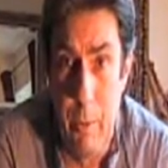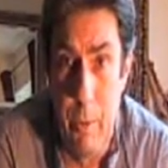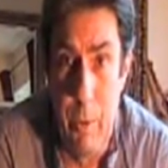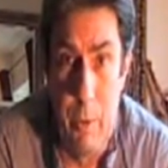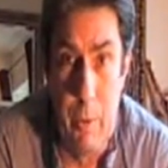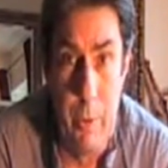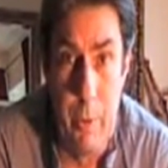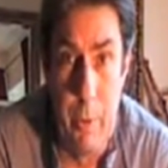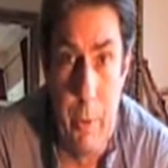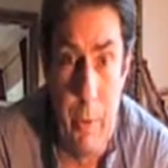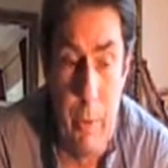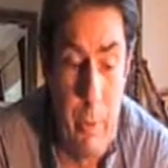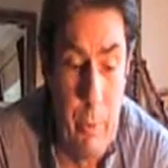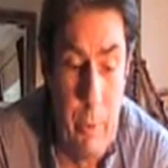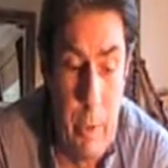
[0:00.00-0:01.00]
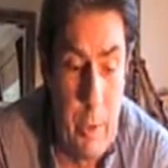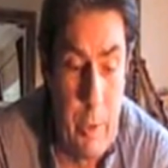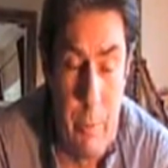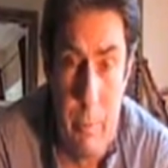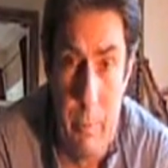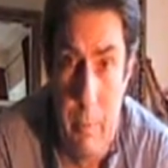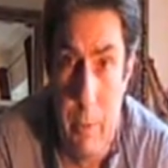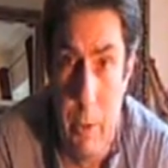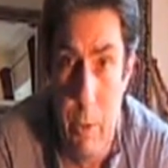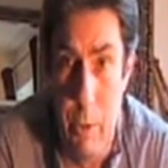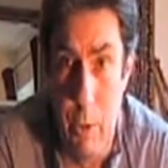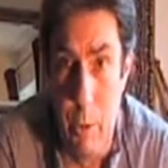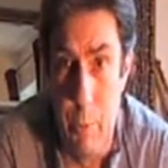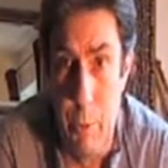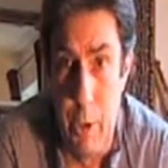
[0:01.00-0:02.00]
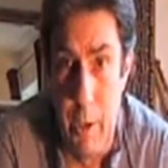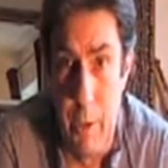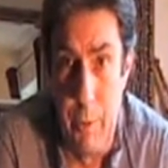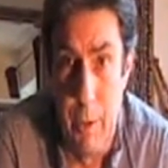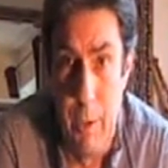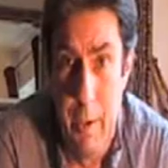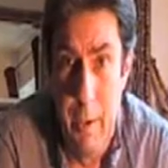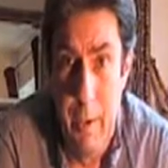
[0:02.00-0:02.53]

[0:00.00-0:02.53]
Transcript: or you can do it through this YouTube channel,